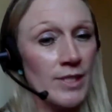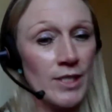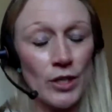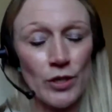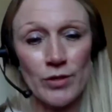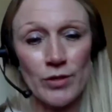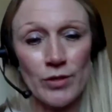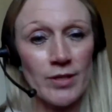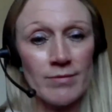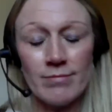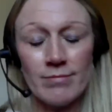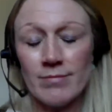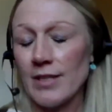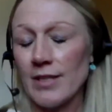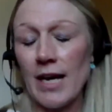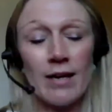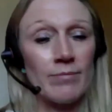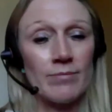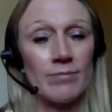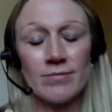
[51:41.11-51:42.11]
So you can,
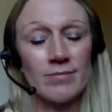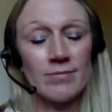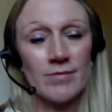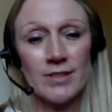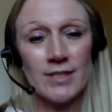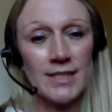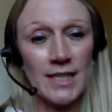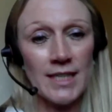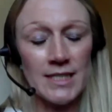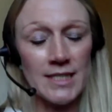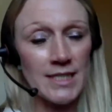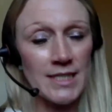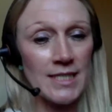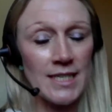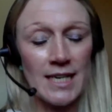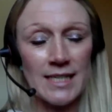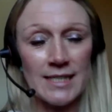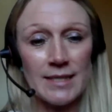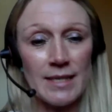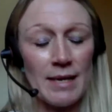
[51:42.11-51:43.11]
send
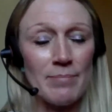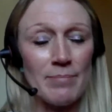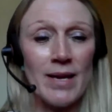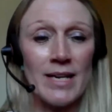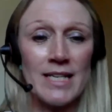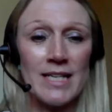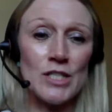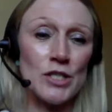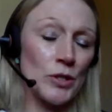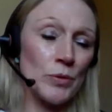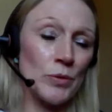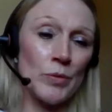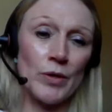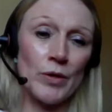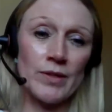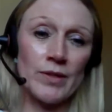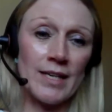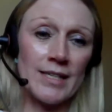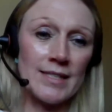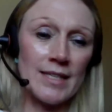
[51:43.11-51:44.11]
in as many as you
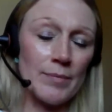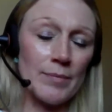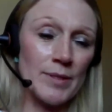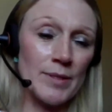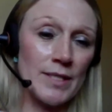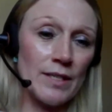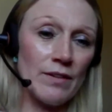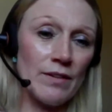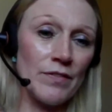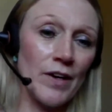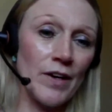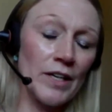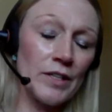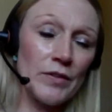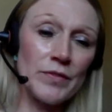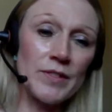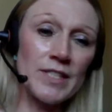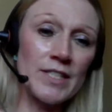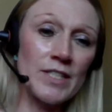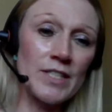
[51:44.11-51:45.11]
want. That's absolutely fine.
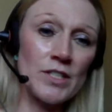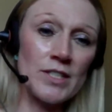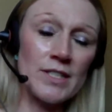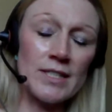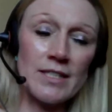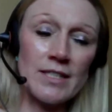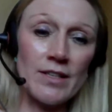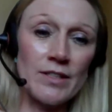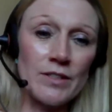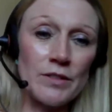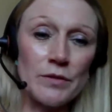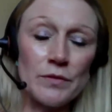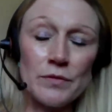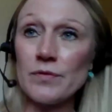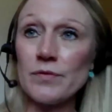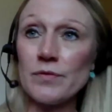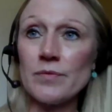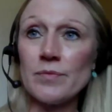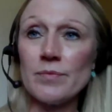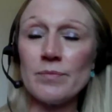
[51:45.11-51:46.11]
Obviously, just kind of
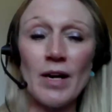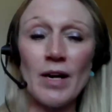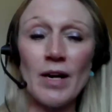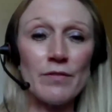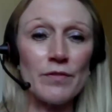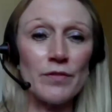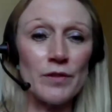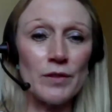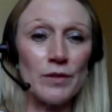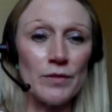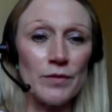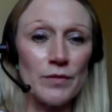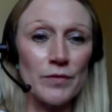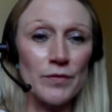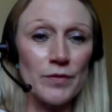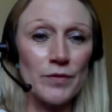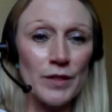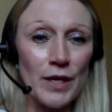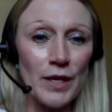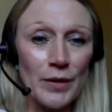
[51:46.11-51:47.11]
mindful of,
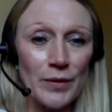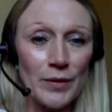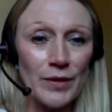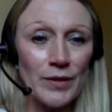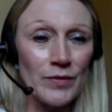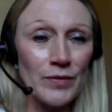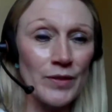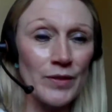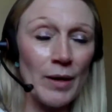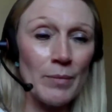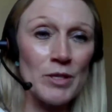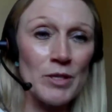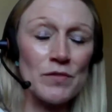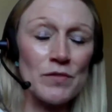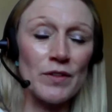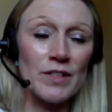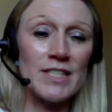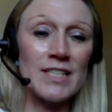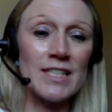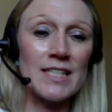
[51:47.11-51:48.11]
how much
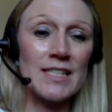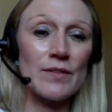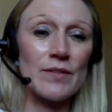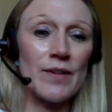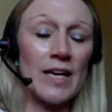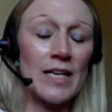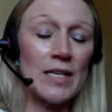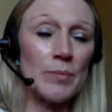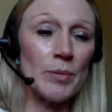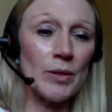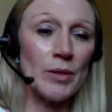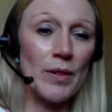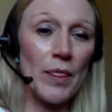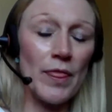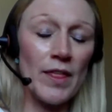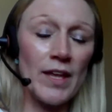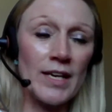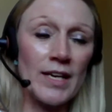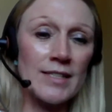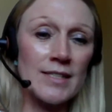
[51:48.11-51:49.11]
funding is available and
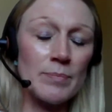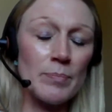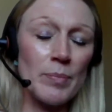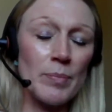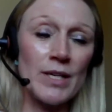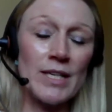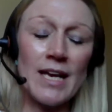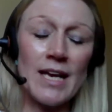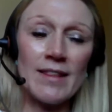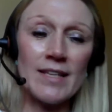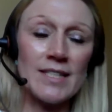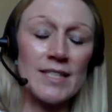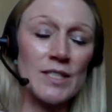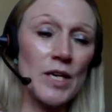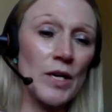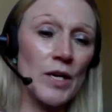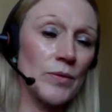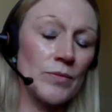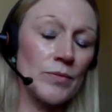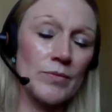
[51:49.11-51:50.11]
things. But yeah, there's
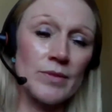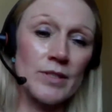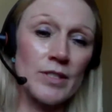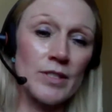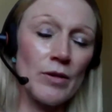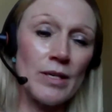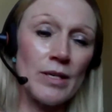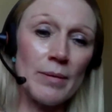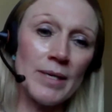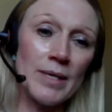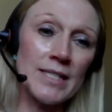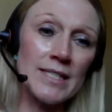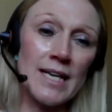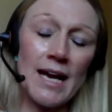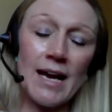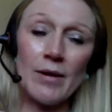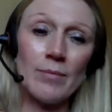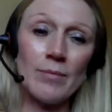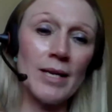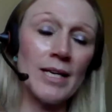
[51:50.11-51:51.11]
no limit to
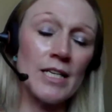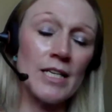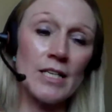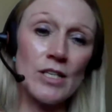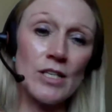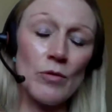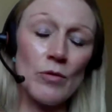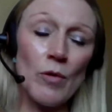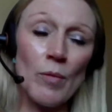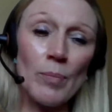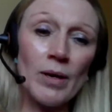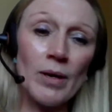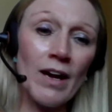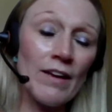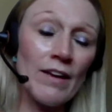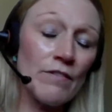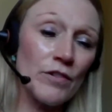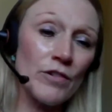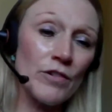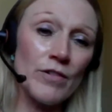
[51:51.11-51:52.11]
how many you
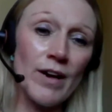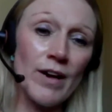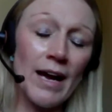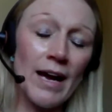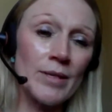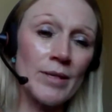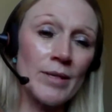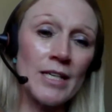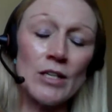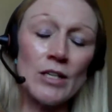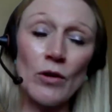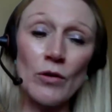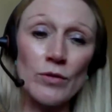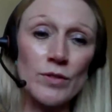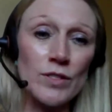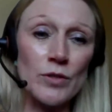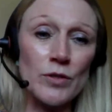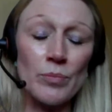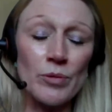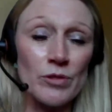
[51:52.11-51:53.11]
apply for or how many
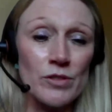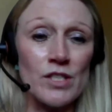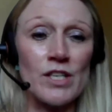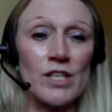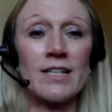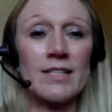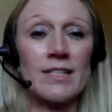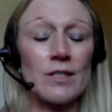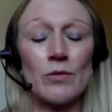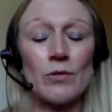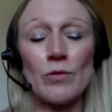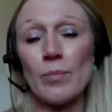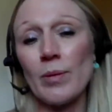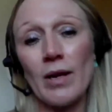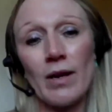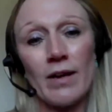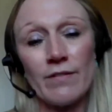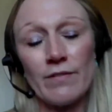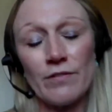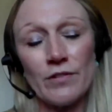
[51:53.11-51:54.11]
lots or projects you
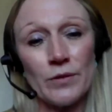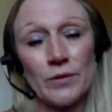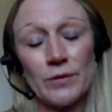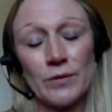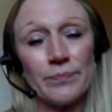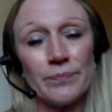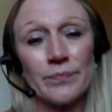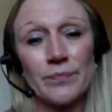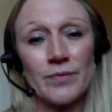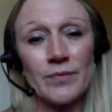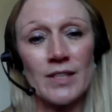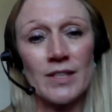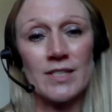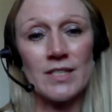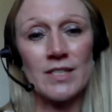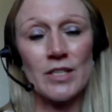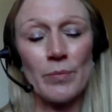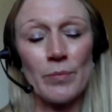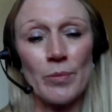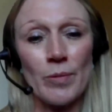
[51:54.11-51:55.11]
apply for.
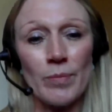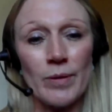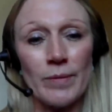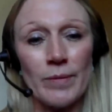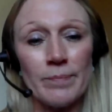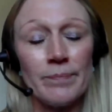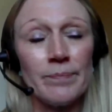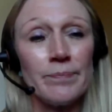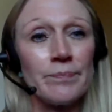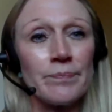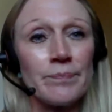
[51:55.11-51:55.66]
That's no problem.